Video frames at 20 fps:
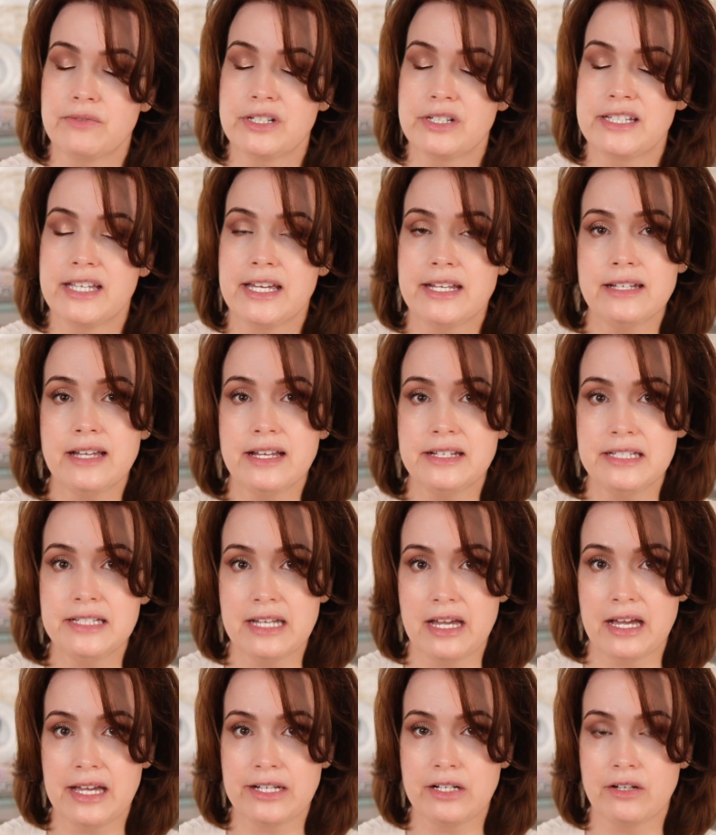for
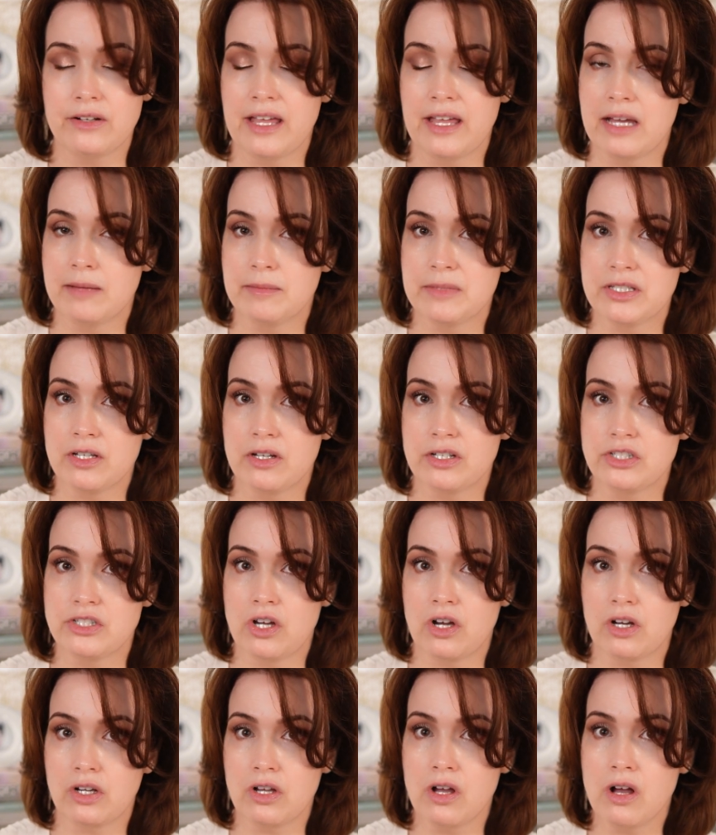$10.99 on
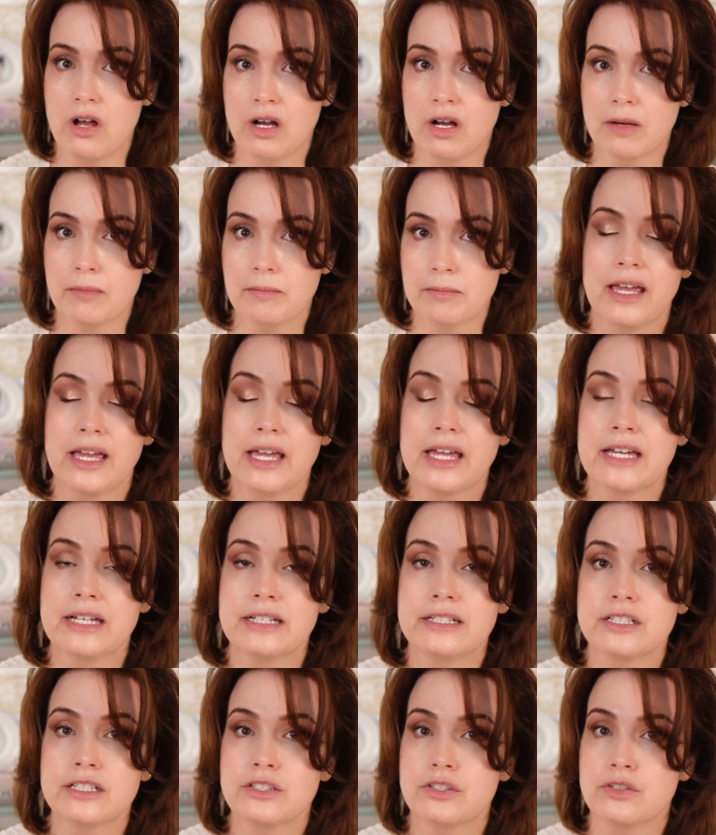Amazon.com
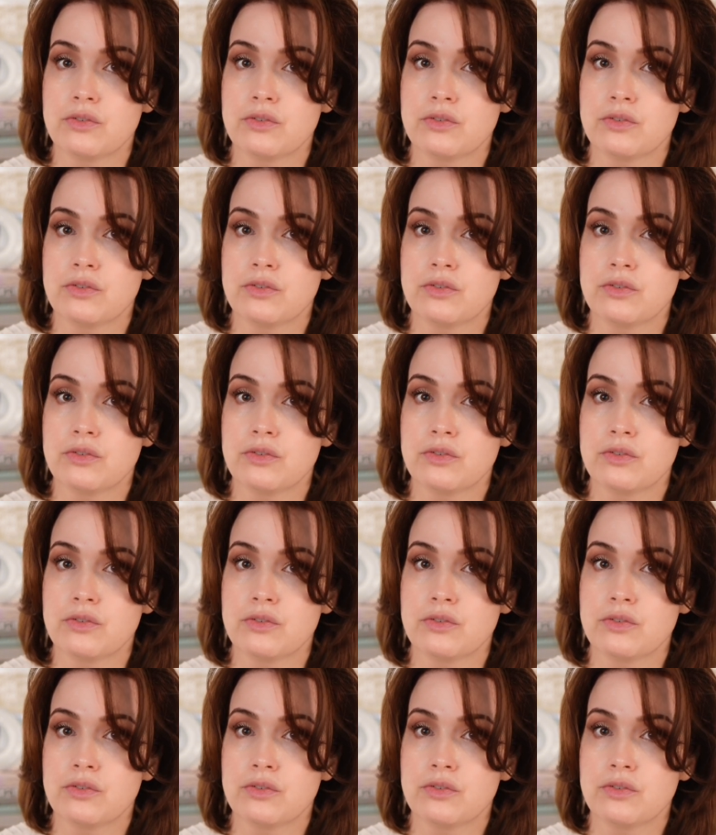and